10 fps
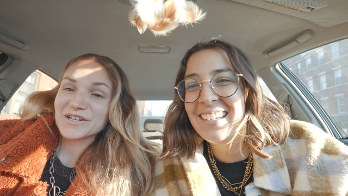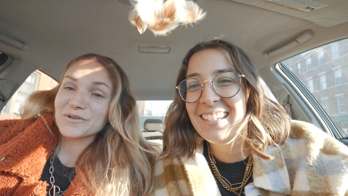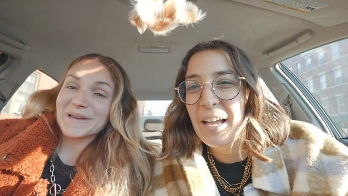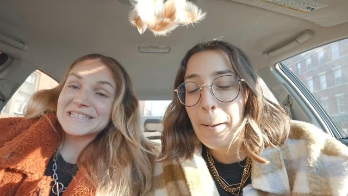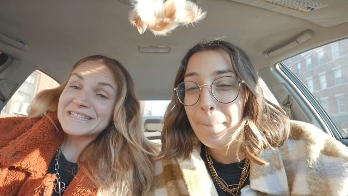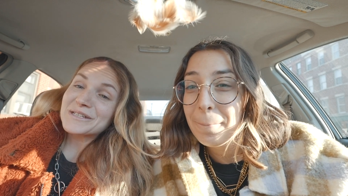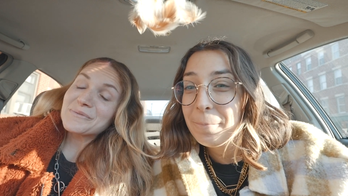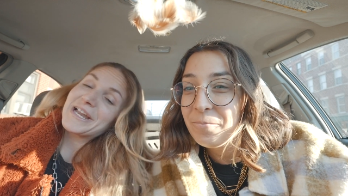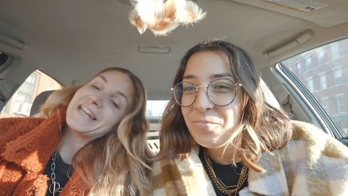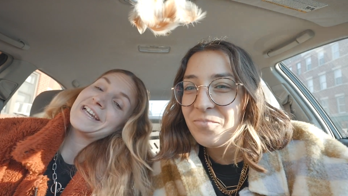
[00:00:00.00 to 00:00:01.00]
Speaker 1: So
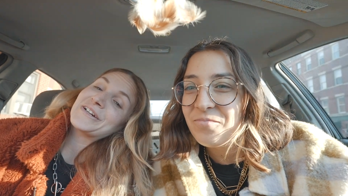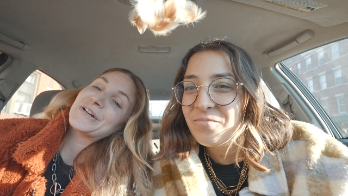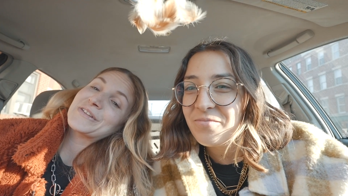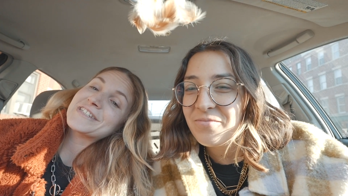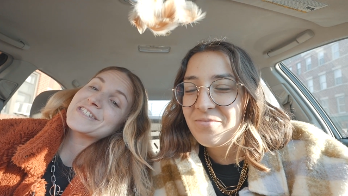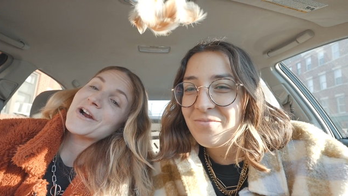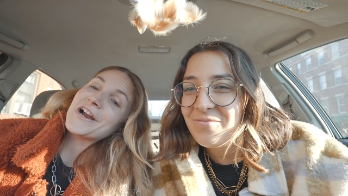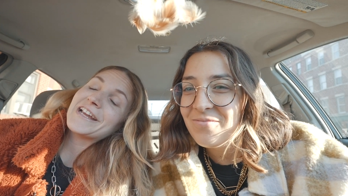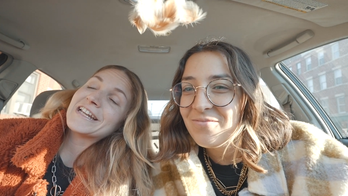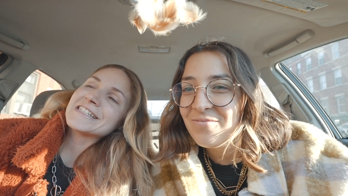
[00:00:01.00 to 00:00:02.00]
basically we're getting an early
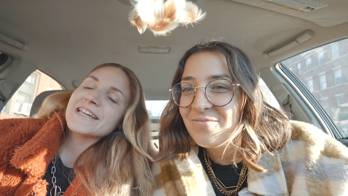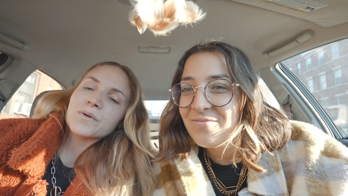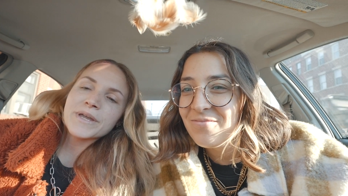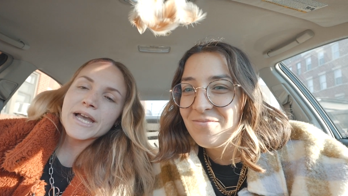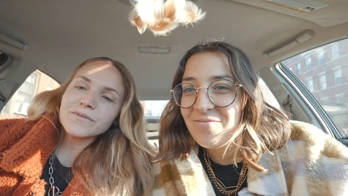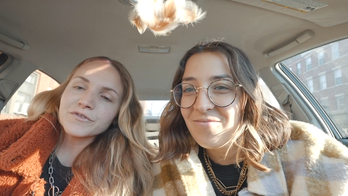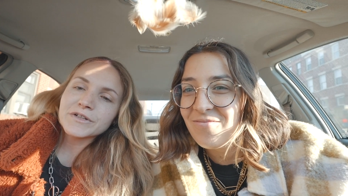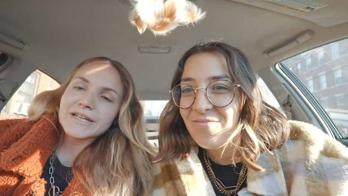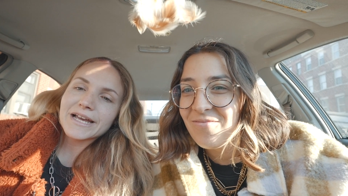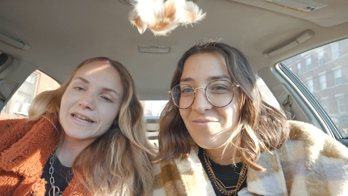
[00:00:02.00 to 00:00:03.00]
start and it's like we haven't
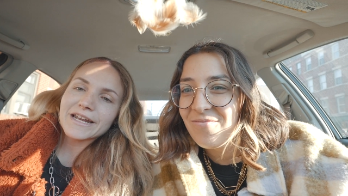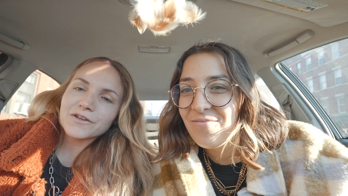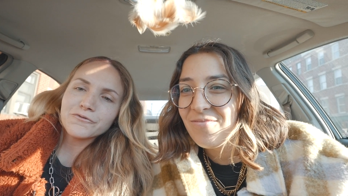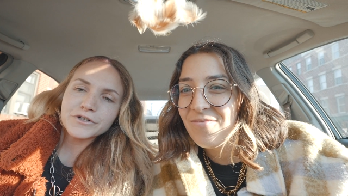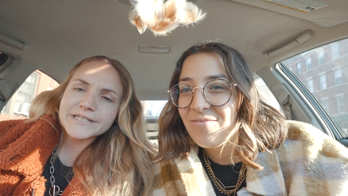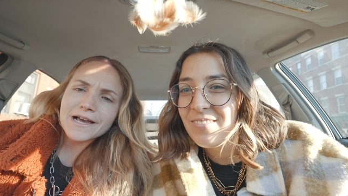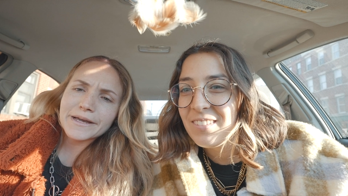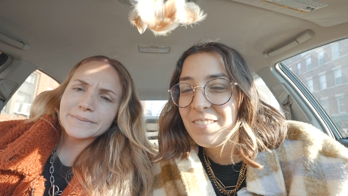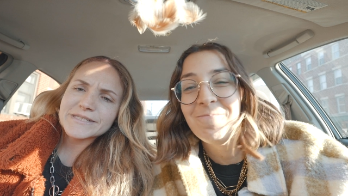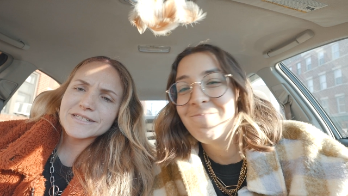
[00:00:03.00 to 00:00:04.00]
really had any free
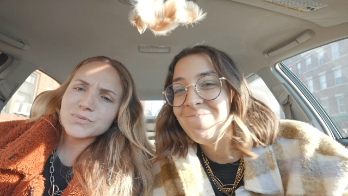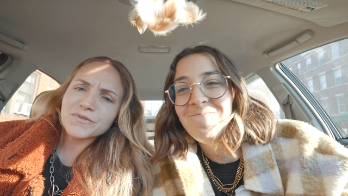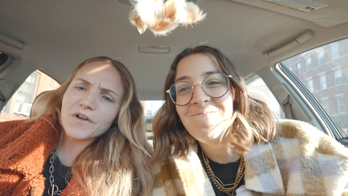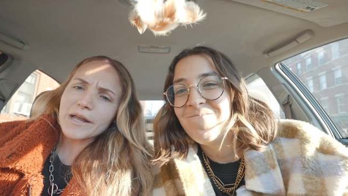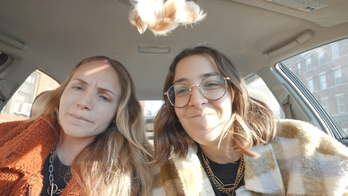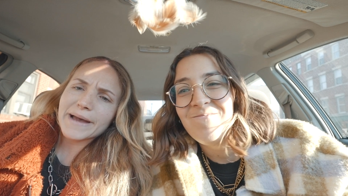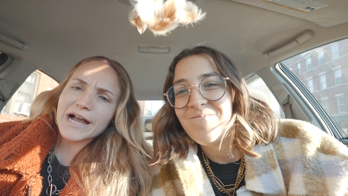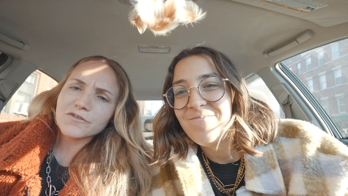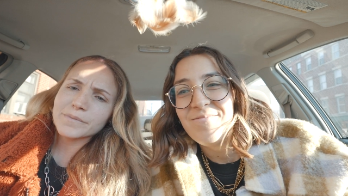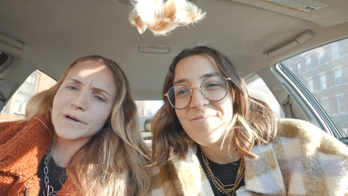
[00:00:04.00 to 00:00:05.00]
time since we've gotten
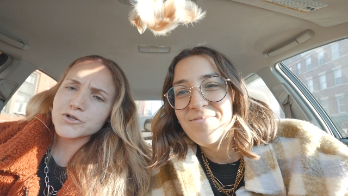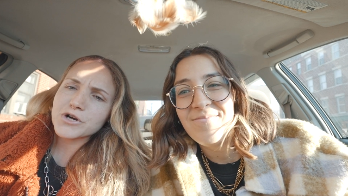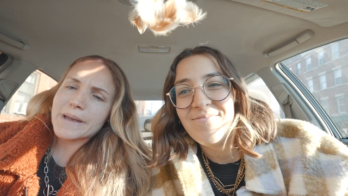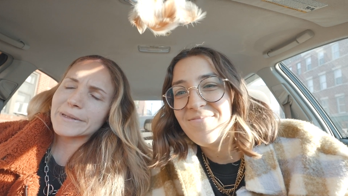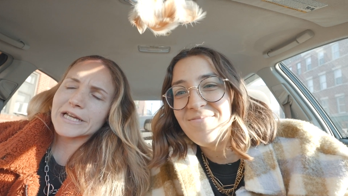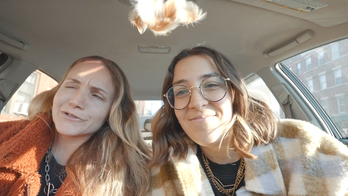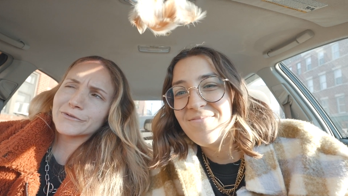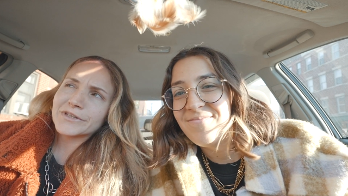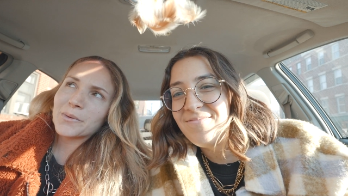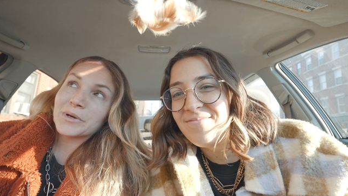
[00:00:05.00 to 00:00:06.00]
back from our trip and I
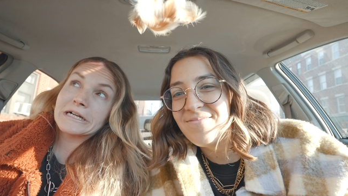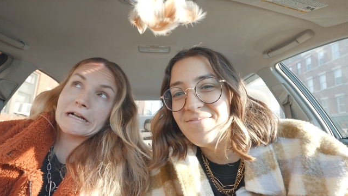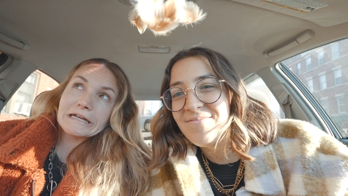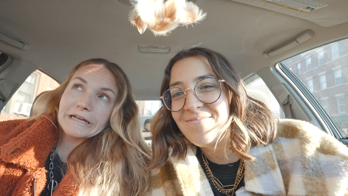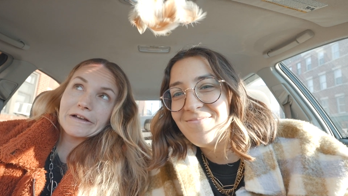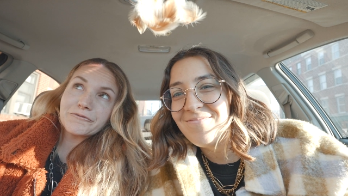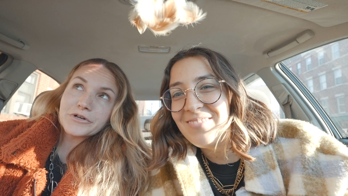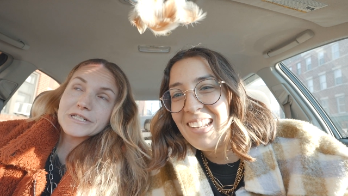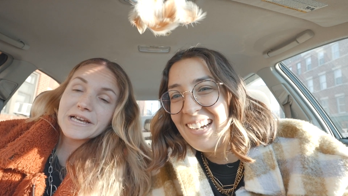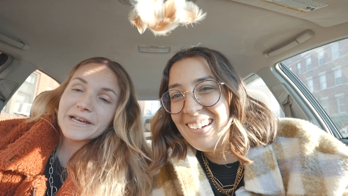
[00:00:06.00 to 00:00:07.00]
don't think we're gonna have
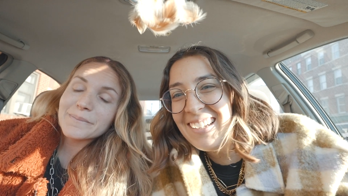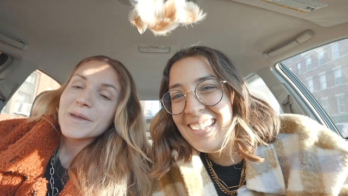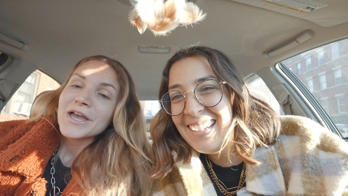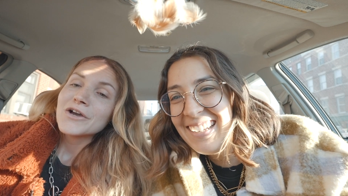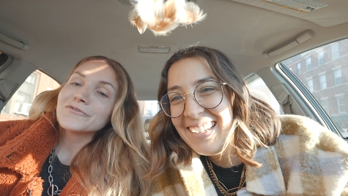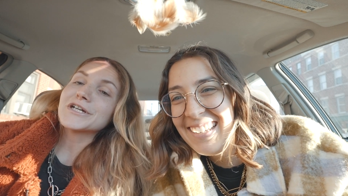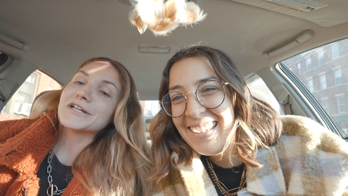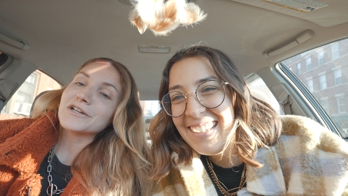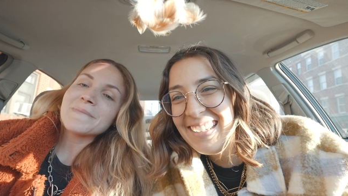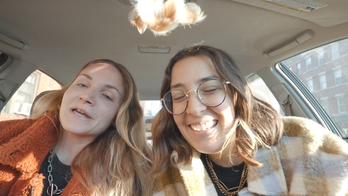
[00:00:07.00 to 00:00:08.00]
free no. time for a
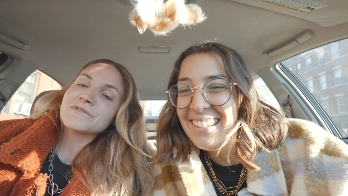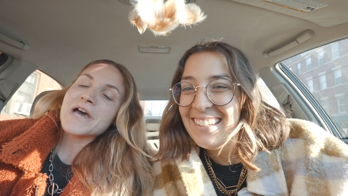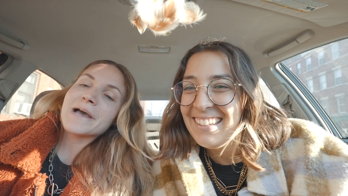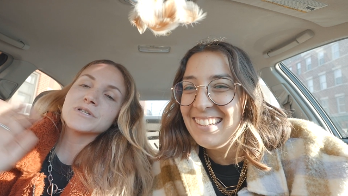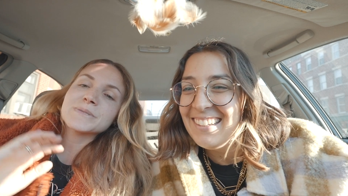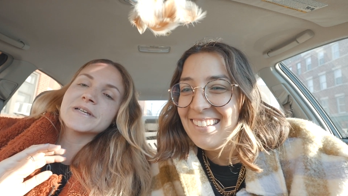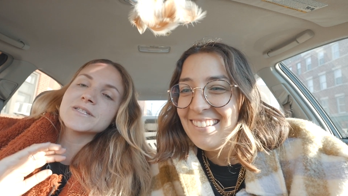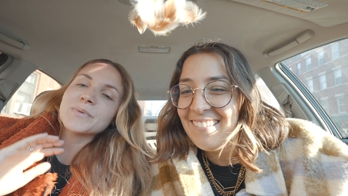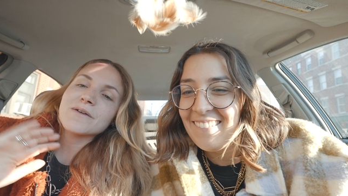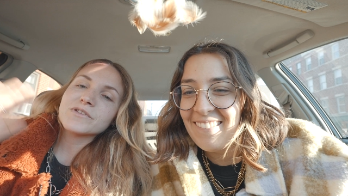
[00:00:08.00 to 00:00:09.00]
good amount of time just
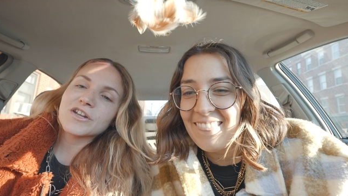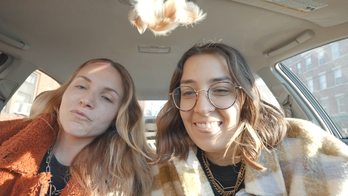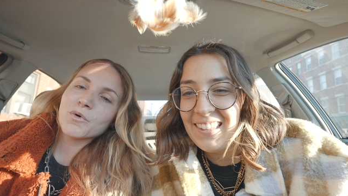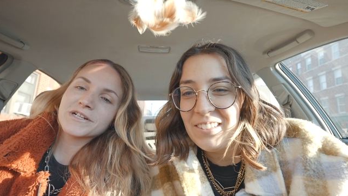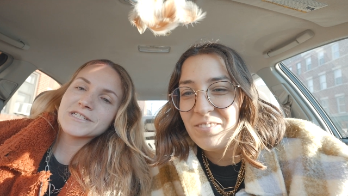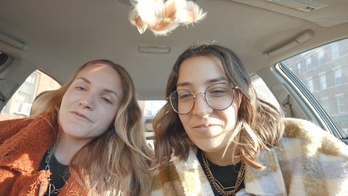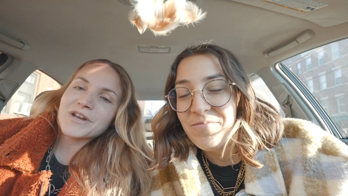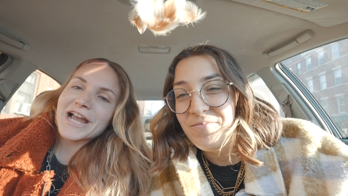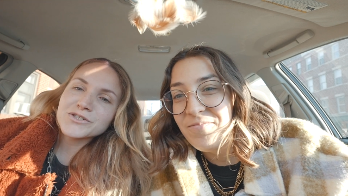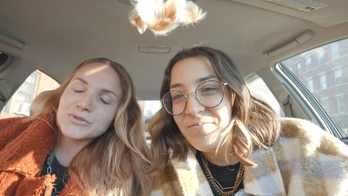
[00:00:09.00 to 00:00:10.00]
because we have a lot of work stuff.
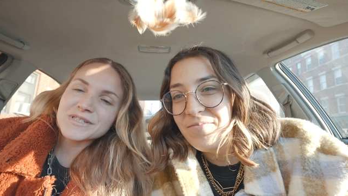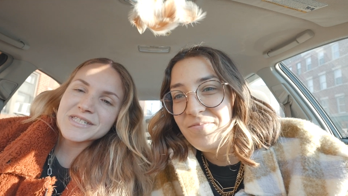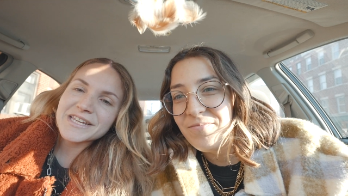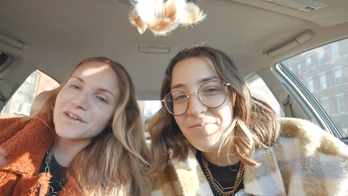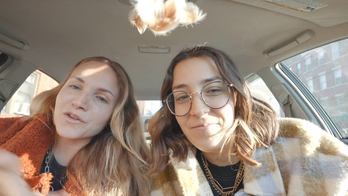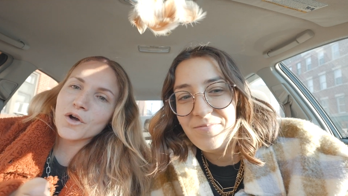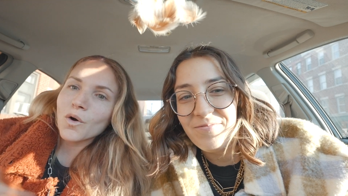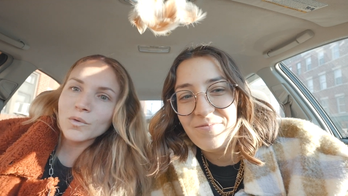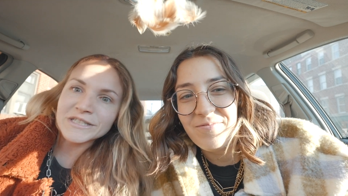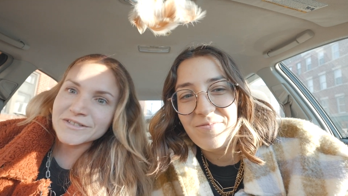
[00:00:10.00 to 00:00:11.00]
And as you can see, in the
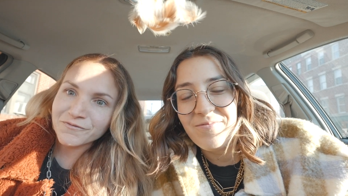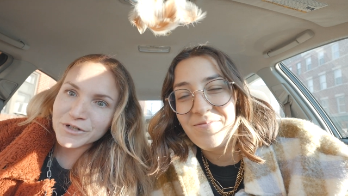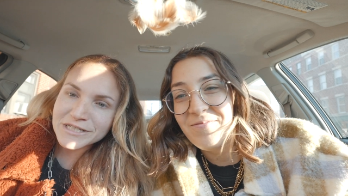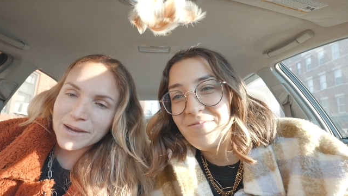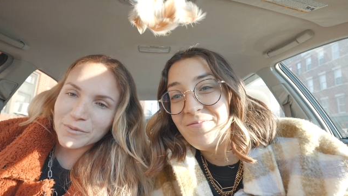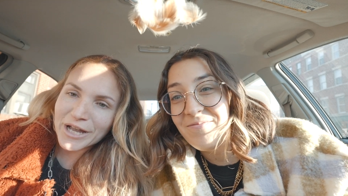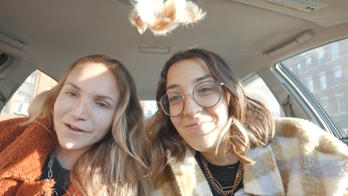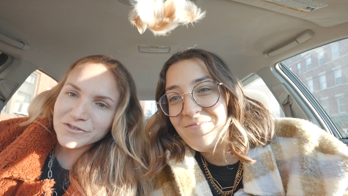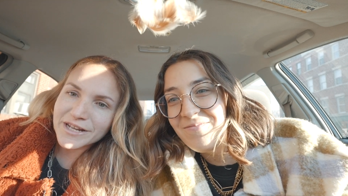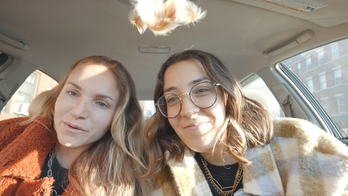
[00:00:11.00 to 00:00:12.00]
only free time we
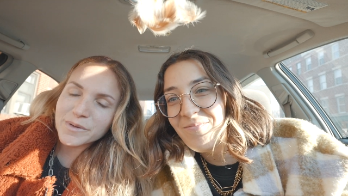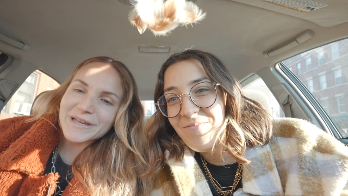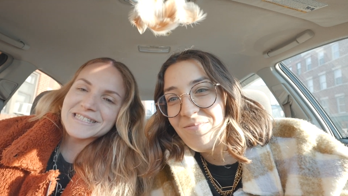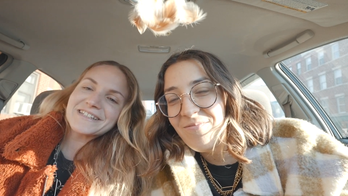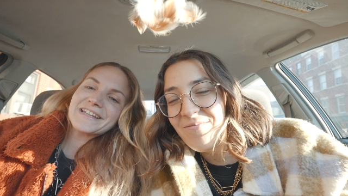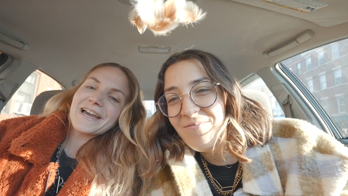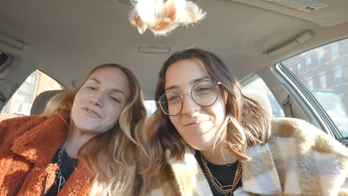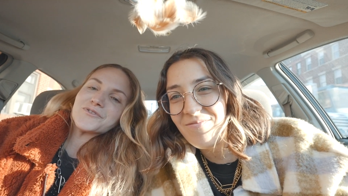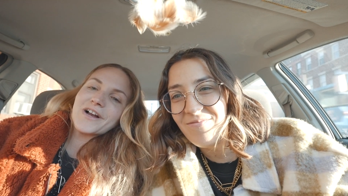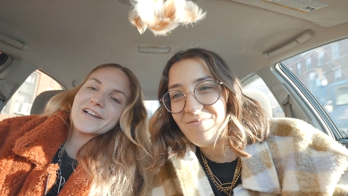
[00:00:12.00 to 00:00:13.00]
have today, we basically
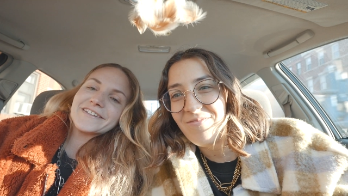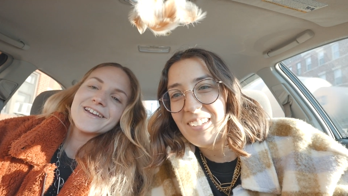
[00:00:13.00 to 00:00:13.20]
have to run